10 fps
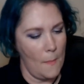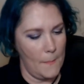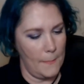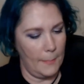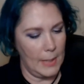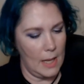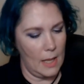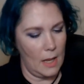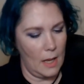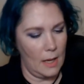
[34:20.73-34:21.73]
But
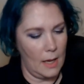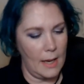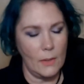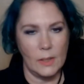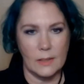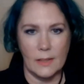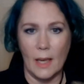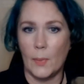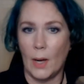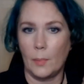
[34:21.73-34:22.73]
I would say
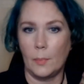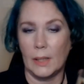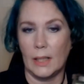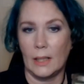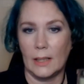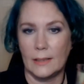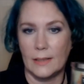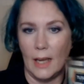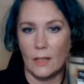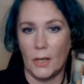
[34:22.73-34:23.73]
probably at least
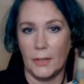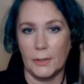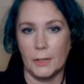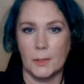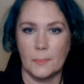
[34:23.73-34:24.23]
$8,